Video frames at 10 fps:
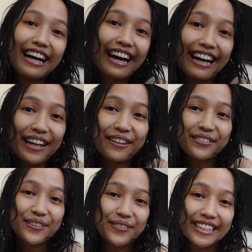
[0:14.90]
Hi
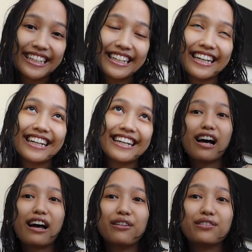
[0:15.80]
everyone,
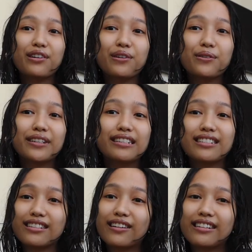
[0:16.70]
I don't know where
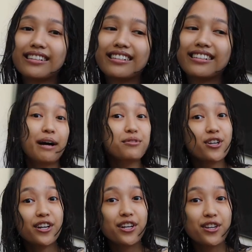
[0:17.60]
to start. I'm
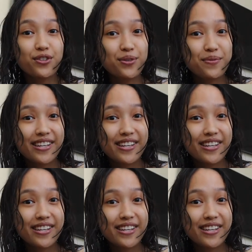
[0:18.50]
starting a YouTube